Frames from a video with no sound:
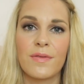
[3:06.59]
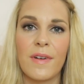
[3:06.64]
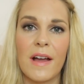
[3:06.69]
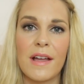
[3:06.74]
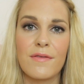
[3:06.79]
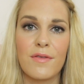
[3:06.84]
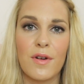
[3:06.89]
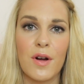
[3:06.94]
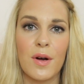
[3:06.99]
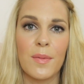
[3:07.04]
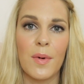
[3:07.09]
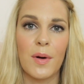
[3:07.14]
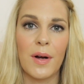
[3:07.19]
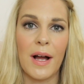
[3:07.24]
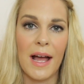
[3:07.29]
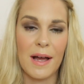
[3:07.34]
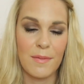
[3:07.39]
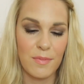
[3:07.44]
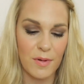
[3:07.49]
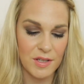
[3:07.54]
favourite among
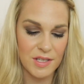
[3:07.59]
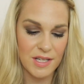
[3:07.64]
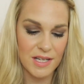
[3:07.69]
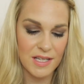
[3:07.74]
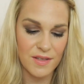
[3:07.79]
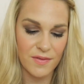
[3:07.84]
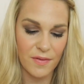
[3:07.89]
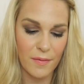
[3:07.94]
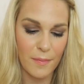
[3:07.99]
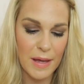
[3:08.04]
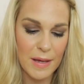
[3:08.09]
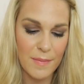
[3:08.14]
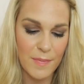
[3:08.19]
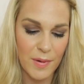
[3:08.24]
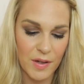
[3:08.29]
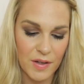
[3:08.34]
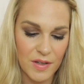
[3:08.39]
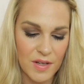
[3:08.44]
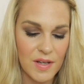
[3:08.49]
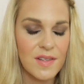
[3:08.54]
hairbrushes for me
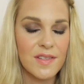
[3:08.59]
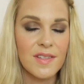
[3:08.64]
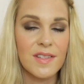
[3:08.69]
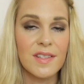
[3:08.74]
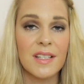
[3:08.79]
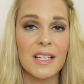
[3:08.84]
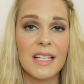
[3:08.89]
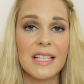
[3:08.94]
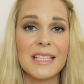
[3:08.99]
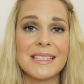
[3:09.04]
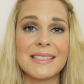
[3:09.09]
because